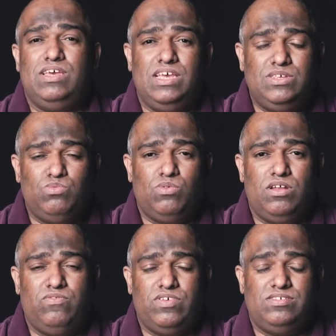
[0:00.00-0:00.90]
each one
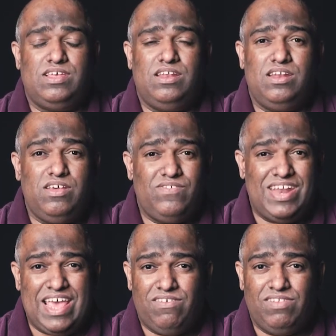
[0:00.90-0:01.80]
of us that didn't even
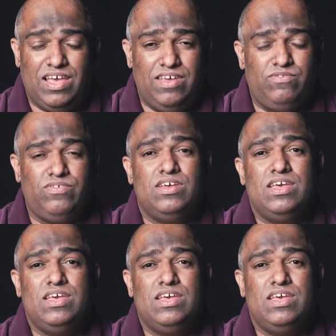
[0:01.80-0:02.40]
have life.